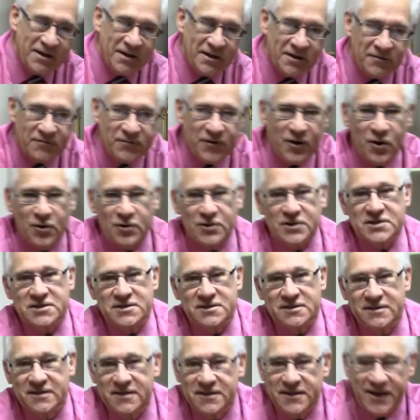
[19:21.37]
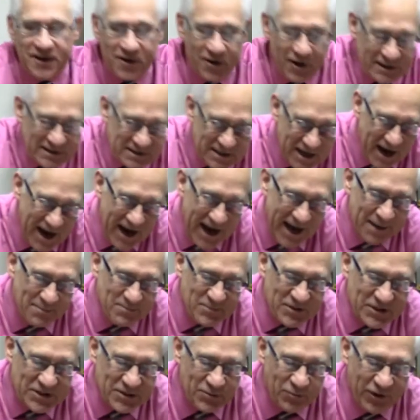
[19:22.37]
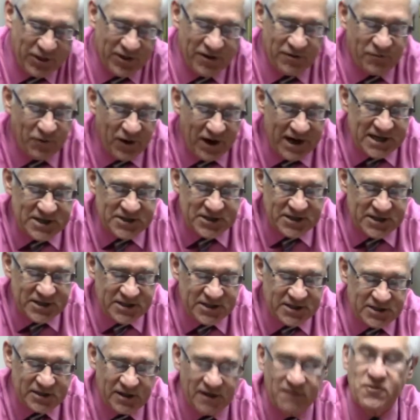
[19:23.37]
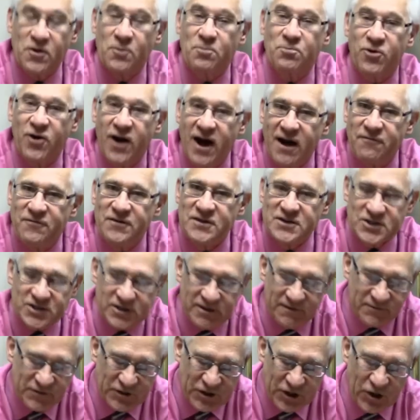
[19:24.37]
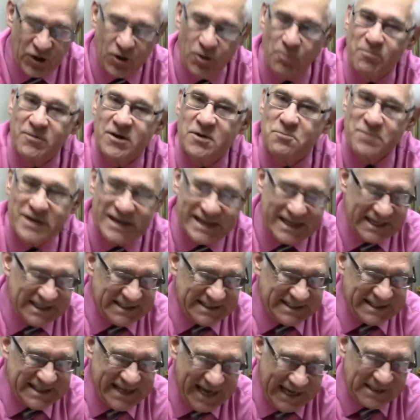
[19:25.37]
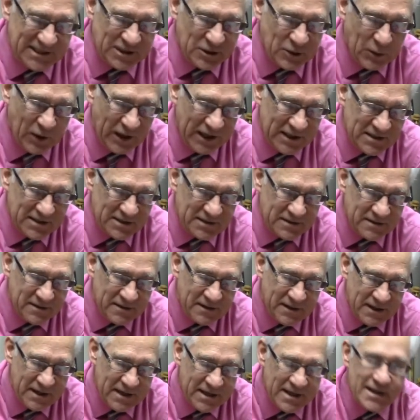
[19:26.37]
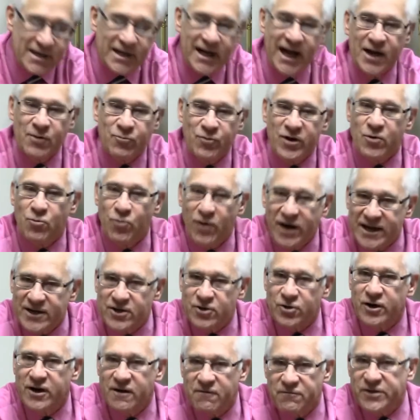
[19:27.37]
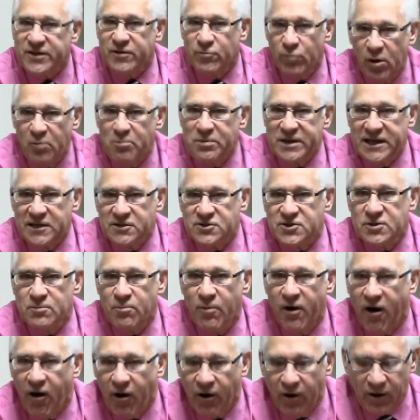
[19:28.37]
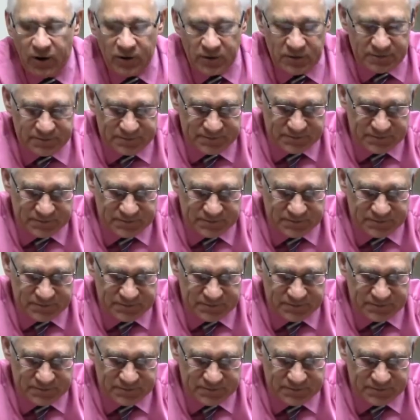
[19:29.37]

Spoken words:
Folks, there are times when the voices of the prophets of doom begin to get to us, and we wonder if there will be a tomorrow.